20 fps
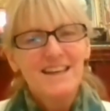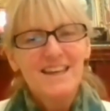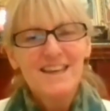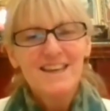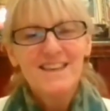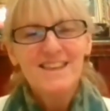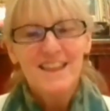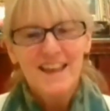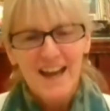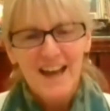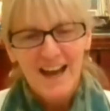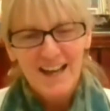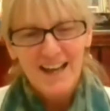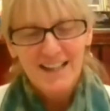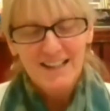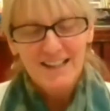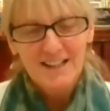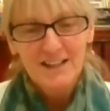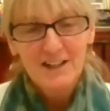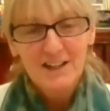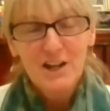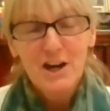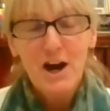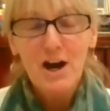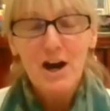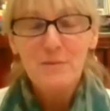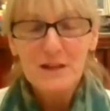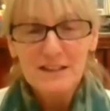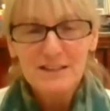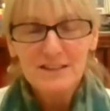in that,
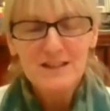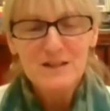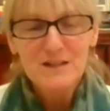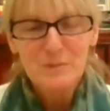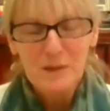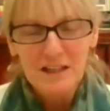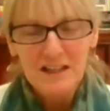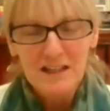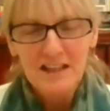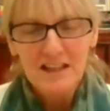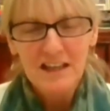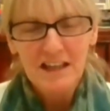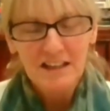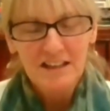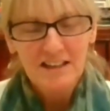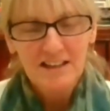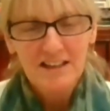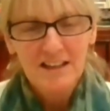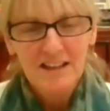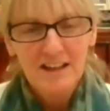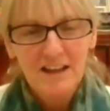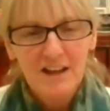karmically speaking,